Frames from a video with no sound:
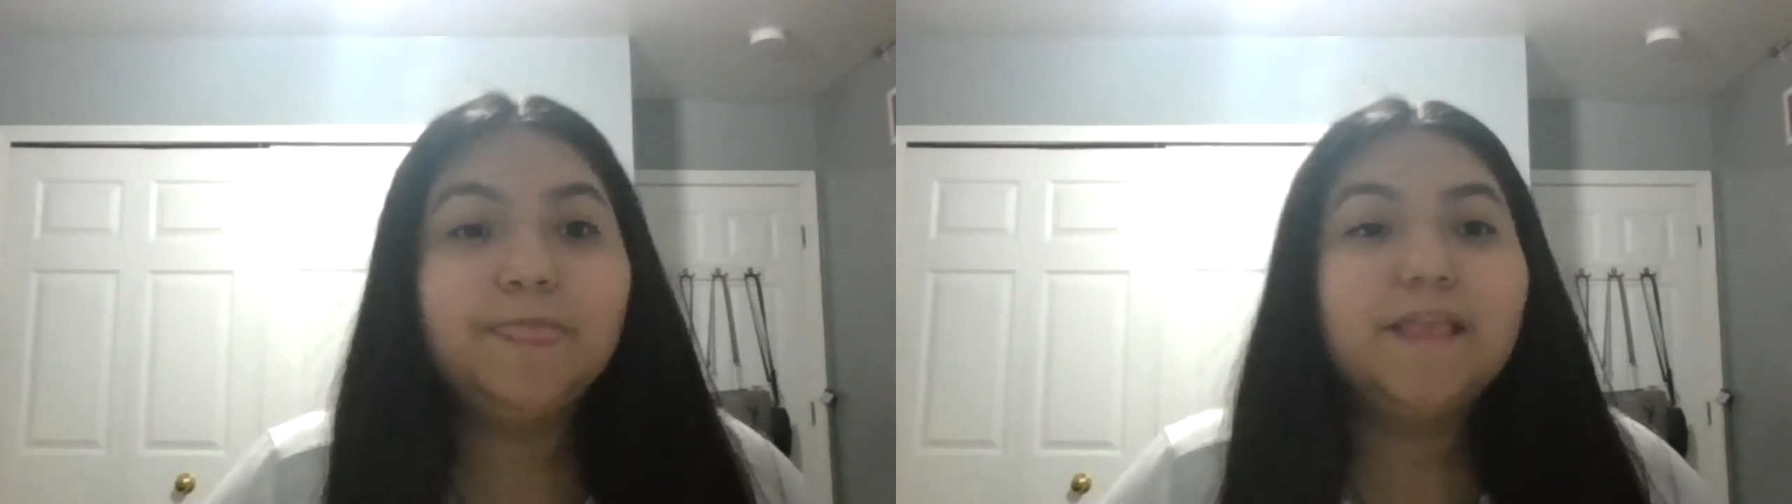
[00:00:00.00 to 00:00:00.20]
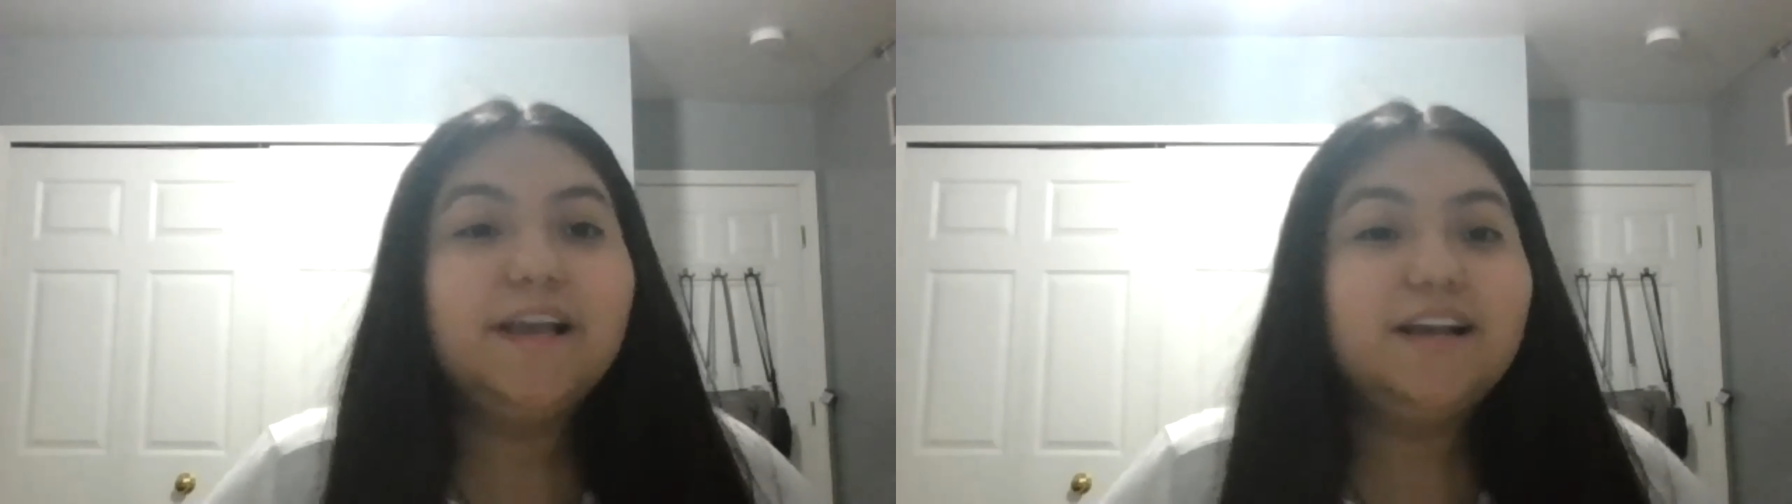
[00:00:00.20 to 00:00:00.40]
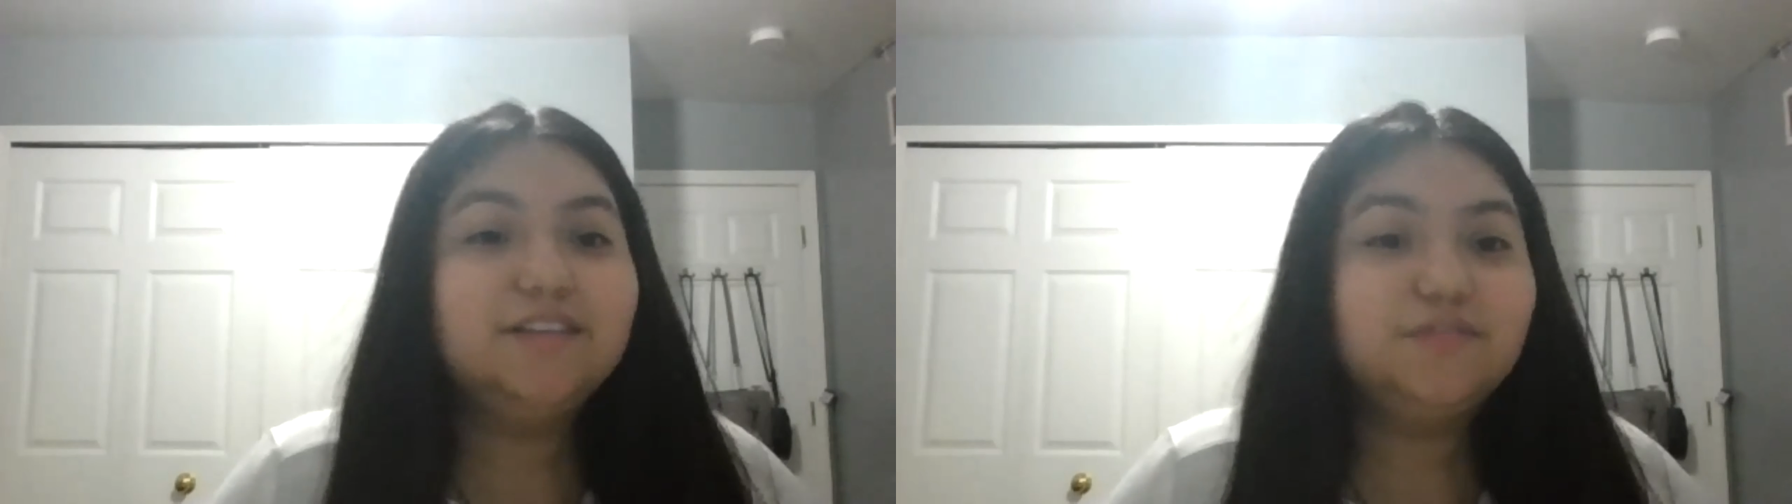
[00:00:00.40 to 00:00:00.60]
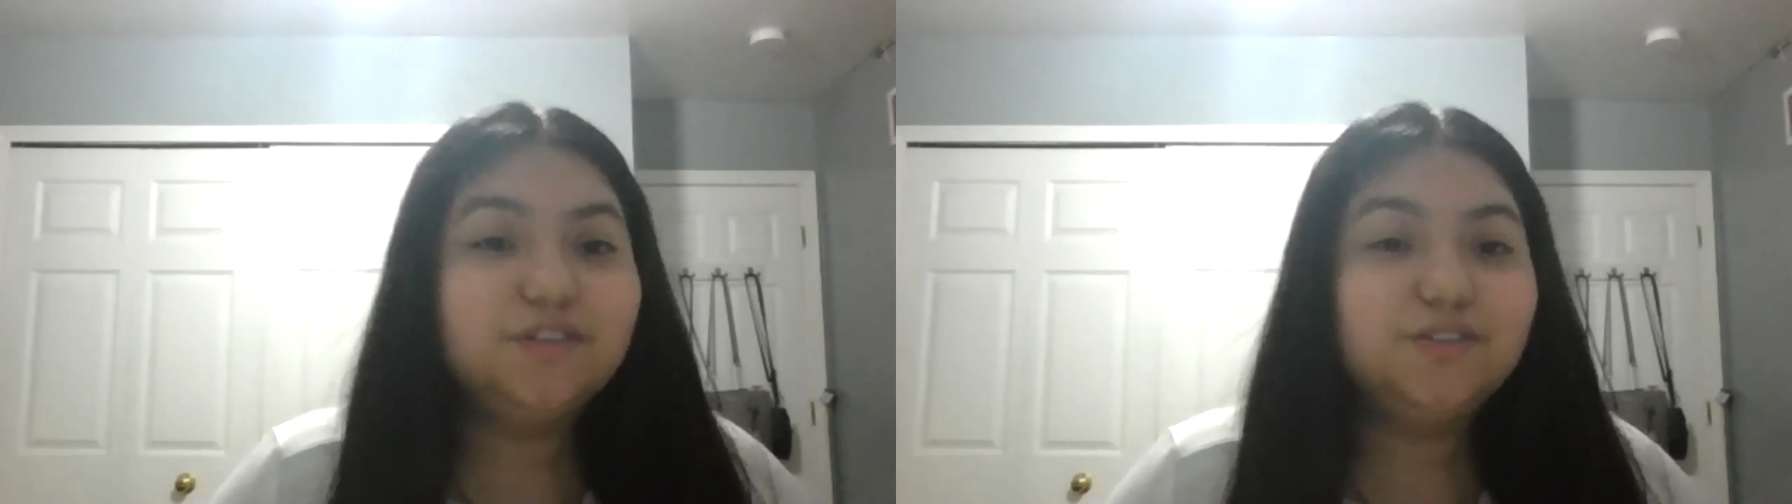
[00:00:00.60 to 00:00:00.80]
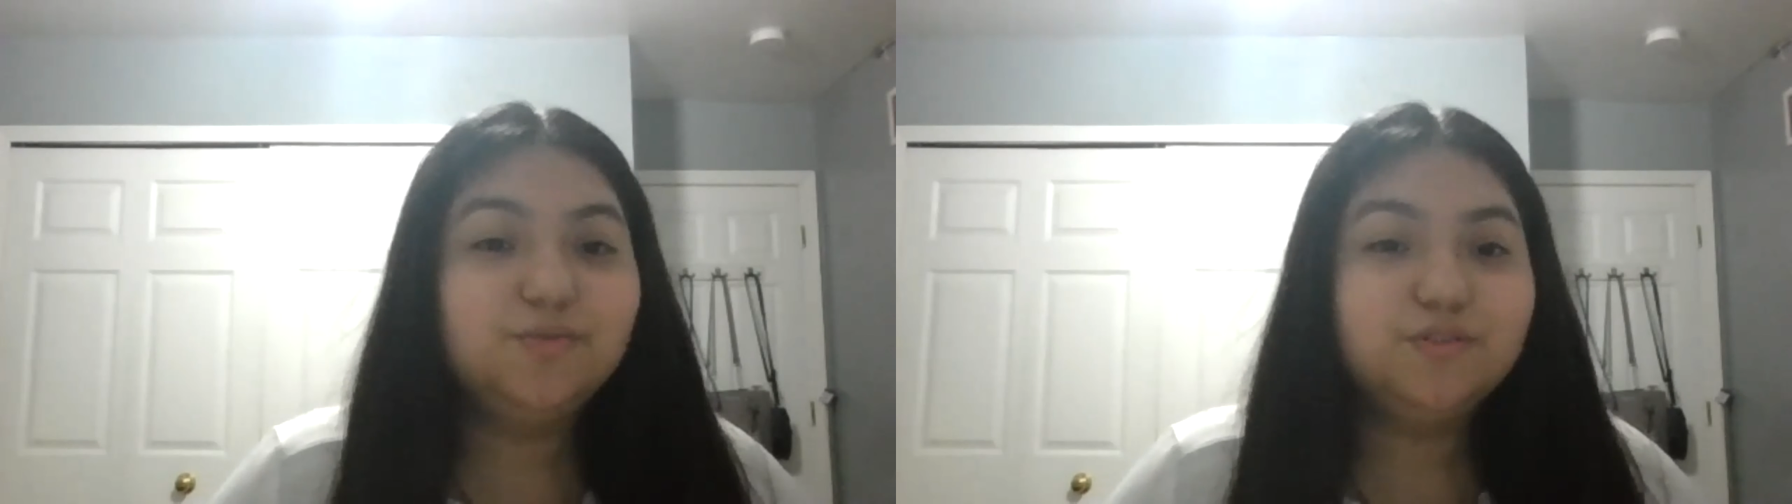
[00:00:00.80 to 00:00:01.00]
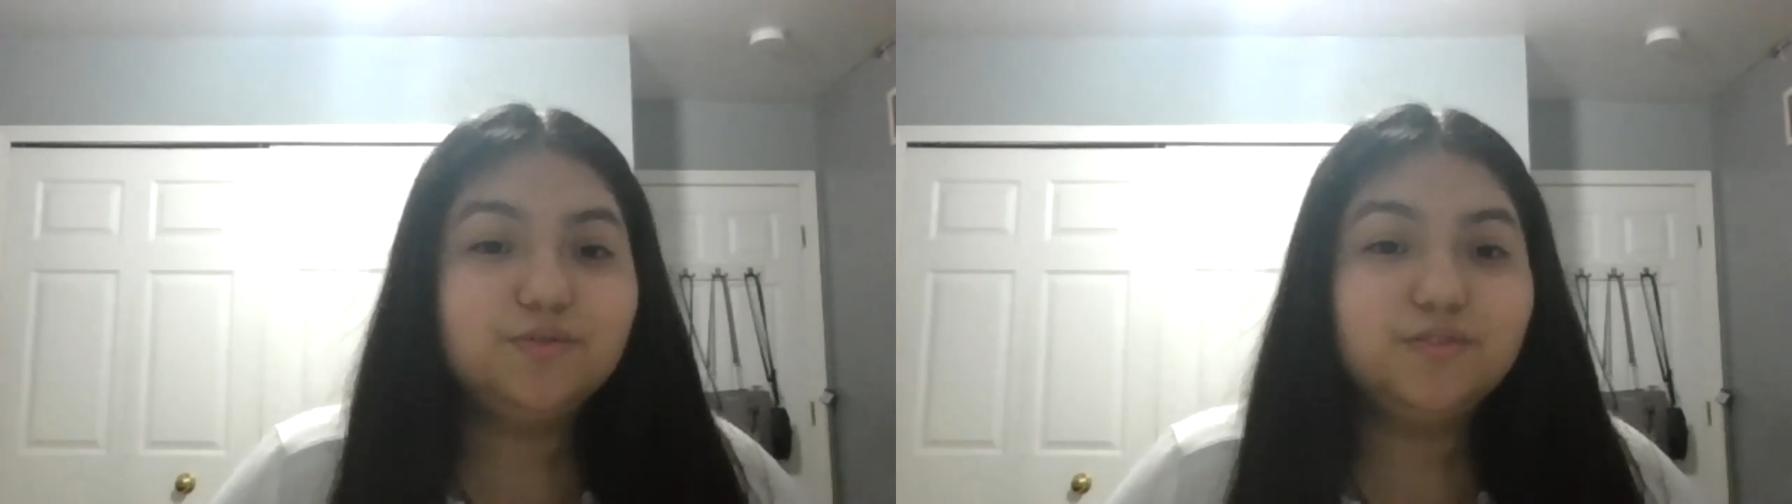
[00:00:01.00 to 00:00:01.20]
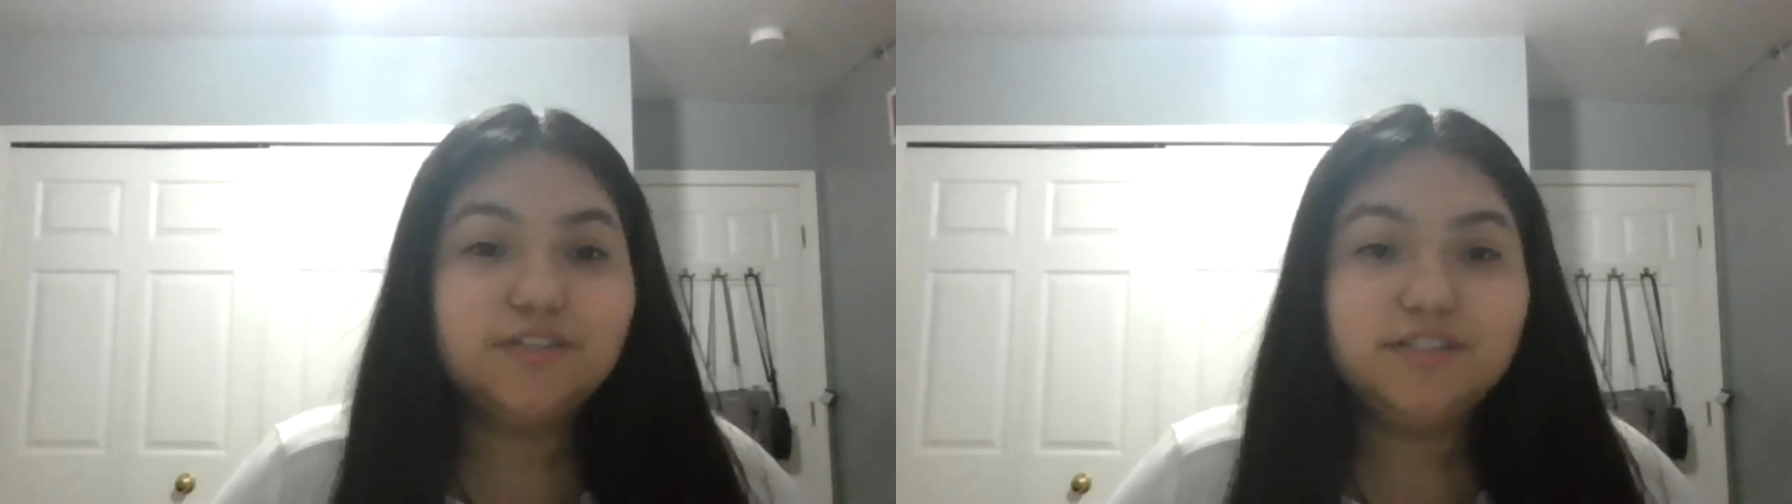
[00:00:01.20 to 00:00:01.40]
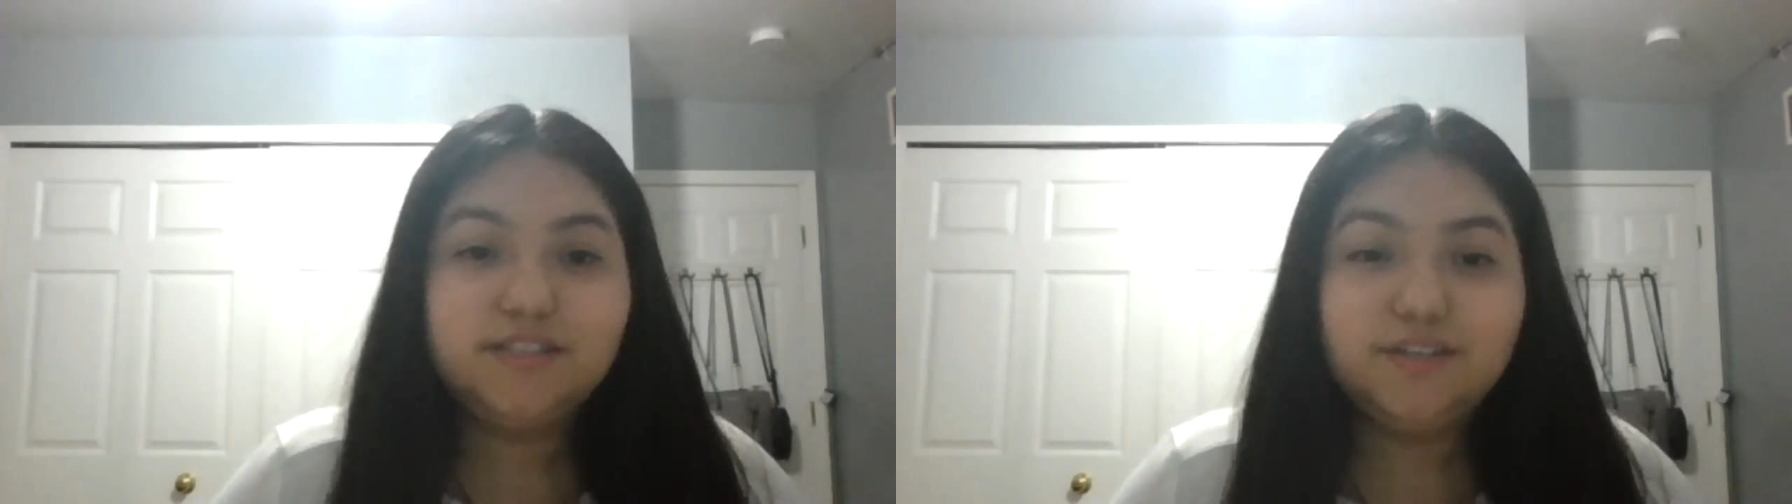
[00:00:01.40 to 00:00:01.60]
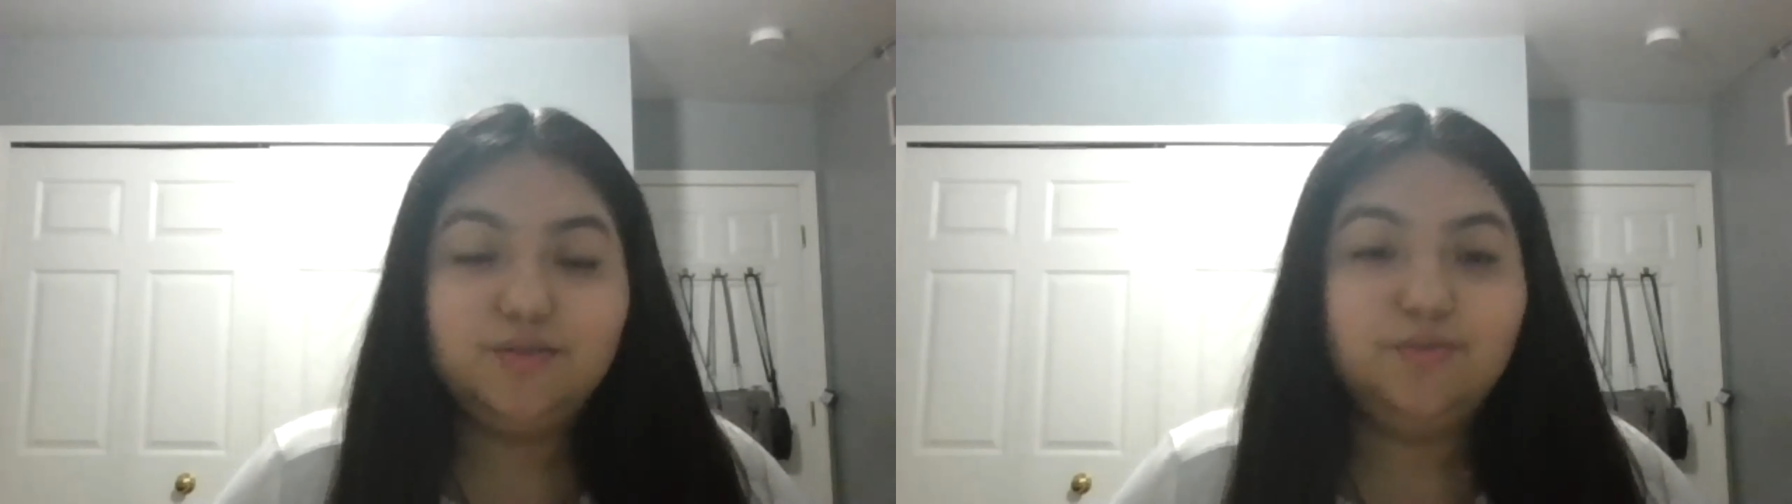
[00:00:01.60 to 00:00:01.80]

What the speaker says: As virtual schools continue